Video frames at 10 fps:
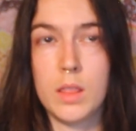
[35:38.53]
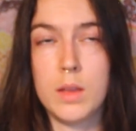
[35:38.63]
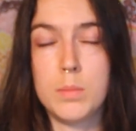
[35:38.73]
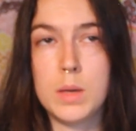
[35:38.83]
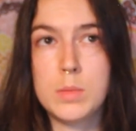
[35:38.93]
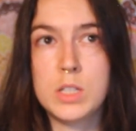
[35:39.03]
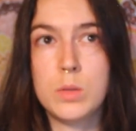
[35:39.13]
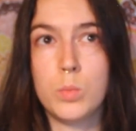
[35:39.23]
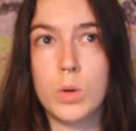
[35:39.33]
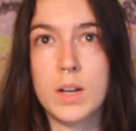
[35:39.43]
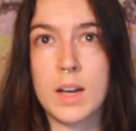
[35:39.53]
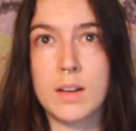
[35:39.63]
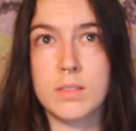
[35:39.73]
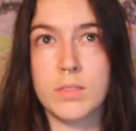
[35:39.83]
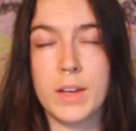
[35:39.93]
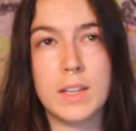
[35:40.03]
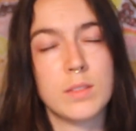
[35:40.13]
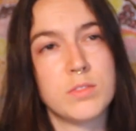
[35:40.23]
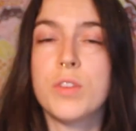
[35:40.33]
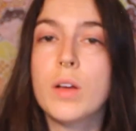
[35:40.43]
then maybe she would have, like,
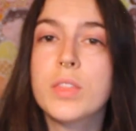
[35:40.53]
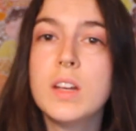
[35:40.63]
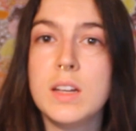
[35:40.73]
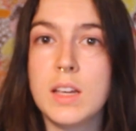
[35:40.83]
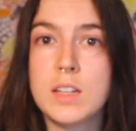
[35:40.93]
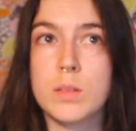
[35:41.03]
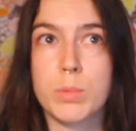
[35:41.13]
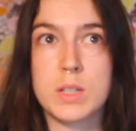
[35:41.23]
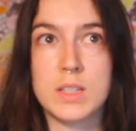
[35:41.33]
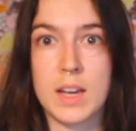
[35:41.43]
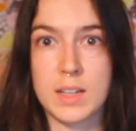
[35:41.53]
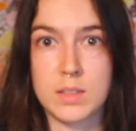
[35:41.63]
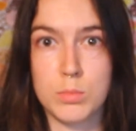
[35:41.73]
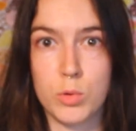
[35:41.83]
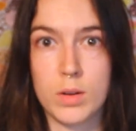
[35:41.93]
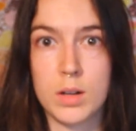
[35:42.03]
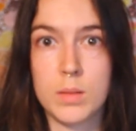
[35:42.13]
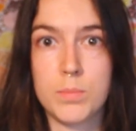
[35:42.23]
felt the need to protect more.